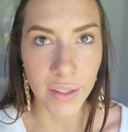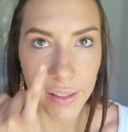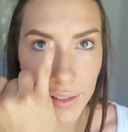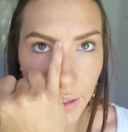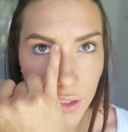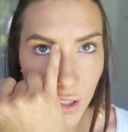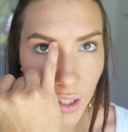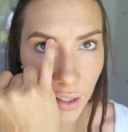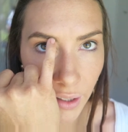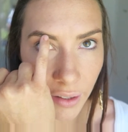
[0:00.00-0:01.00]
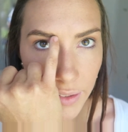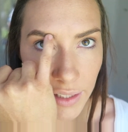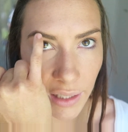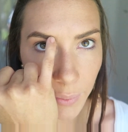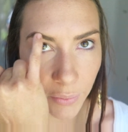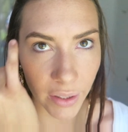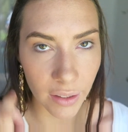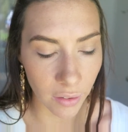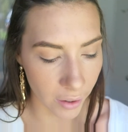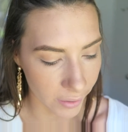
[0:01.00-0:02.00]
this section here to keep it really
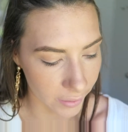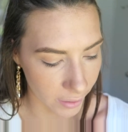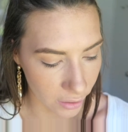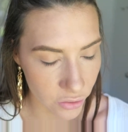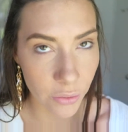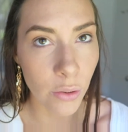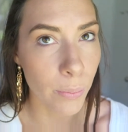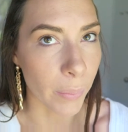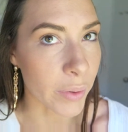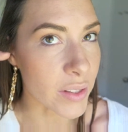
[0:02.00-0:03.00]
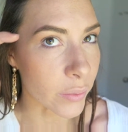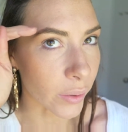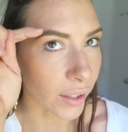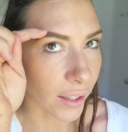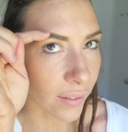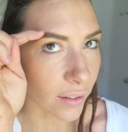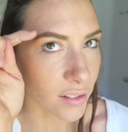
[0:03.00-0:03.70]
light and natural, but we're still gonna get that